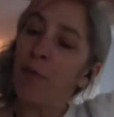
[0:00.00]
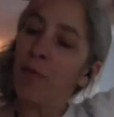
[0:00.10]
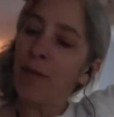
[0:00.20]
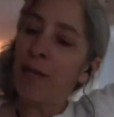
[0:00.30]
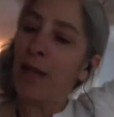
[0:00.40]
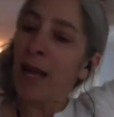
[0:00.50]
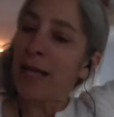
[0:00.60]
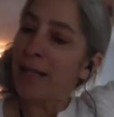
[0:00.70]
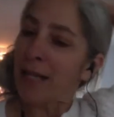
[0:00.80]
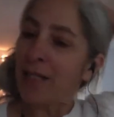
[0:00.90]

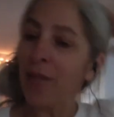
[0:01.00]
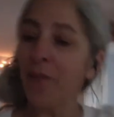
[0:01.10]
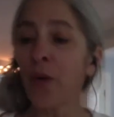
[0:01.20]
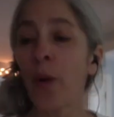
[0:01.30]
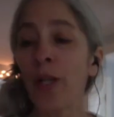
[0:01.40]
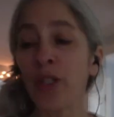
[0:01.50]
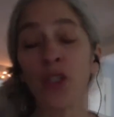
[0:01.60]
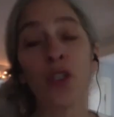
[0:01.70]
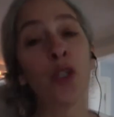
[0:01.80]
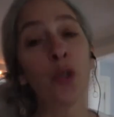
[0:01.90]
realized that different
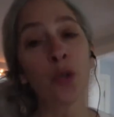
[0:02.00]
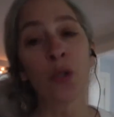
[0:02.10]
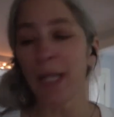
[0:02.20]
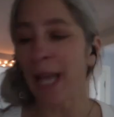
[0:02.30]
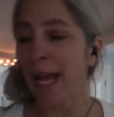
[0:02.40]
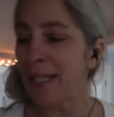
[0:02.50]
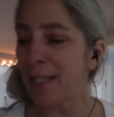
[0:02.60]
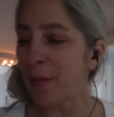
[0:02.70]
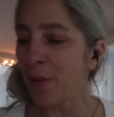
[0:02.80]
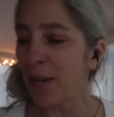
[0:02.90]
questions usually had
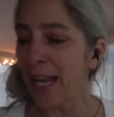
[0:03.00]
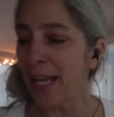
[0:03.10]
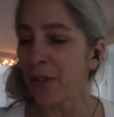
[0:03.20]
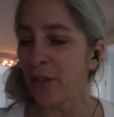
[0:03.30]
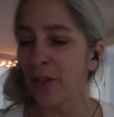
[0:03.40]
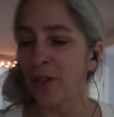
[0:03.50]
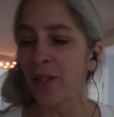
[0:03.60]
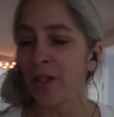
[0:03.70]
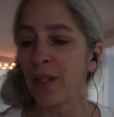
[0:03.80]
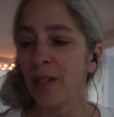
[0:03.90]
different answers,
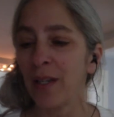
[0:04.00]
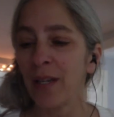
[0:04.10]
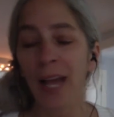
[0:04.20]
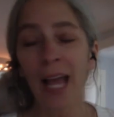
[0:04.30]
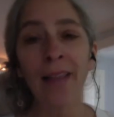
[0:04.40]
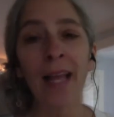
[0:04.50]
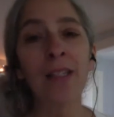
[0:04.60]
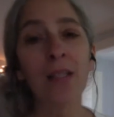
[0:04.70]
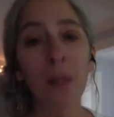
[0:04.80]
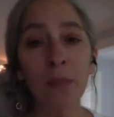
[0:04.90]
and
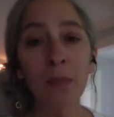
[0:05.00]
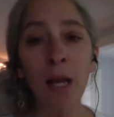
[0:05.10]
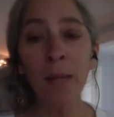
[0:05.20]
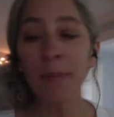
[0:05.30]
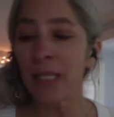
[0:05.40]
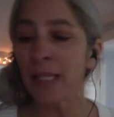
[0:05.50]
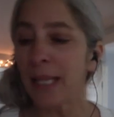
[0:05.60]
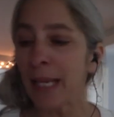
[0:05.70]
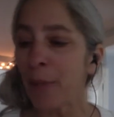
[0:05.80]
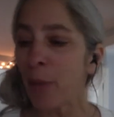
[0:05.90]
that sometimes the
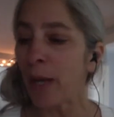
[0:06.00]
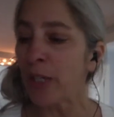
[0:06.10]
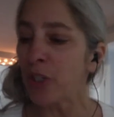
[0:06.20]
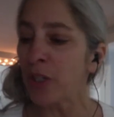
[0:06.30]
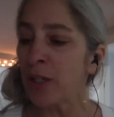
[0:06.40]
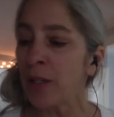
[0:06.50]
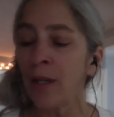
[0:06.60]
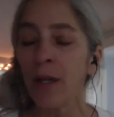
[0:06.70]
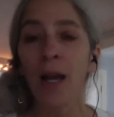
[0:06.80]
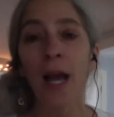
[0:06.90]
same question
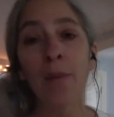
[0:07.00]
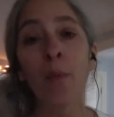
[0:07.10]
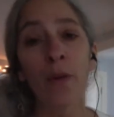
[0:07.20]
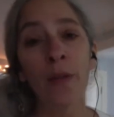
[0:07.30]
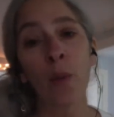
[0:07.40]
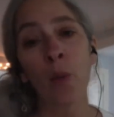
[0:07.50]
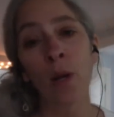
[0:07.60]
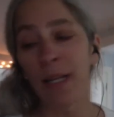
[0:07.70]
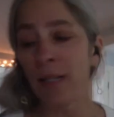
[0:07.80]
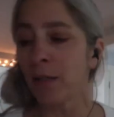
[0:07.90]
had more than
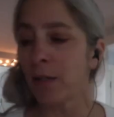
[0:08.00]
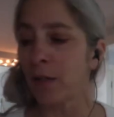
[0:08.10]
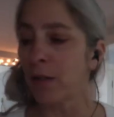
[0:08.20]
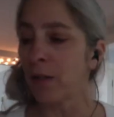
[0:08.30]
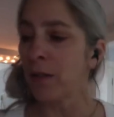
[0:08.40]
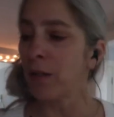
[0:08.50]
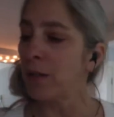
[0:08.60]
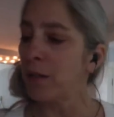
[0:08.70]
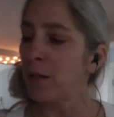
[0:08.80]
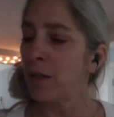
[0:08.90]
one answer,
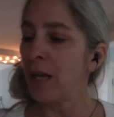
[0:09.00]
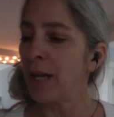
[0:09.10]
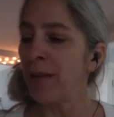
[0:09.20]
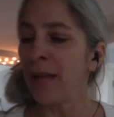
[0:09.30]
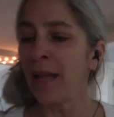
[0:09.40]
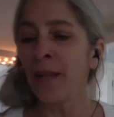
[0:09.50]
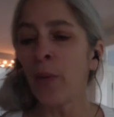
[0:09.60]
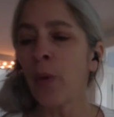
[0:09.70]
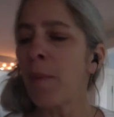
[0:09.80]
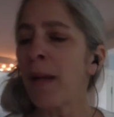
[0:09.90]
and that there
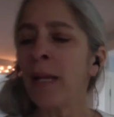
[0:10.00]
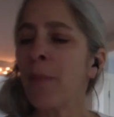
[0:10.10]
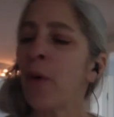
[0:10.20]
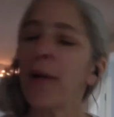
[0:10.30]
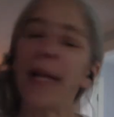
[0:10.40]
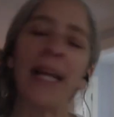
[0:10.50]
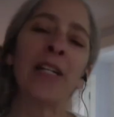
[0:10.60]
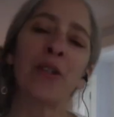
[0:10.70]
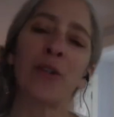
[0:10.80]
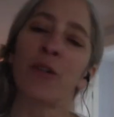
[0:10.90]
were many more
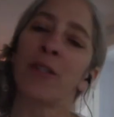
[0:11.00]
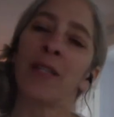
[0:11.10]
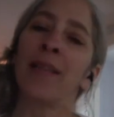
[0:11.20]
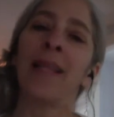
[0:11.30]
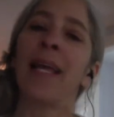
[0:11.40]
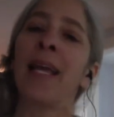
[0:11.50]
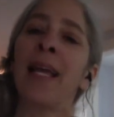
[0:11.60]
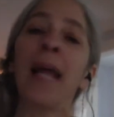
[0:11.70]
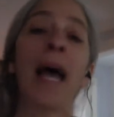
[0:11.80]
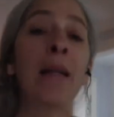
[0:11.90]
answers than
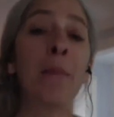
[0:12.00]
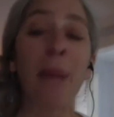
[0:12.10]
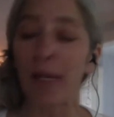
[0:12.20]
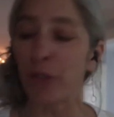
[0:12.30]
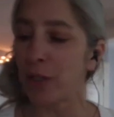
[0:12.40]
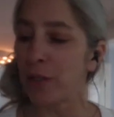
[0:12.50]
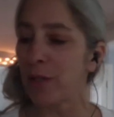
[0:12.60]
they had imagined.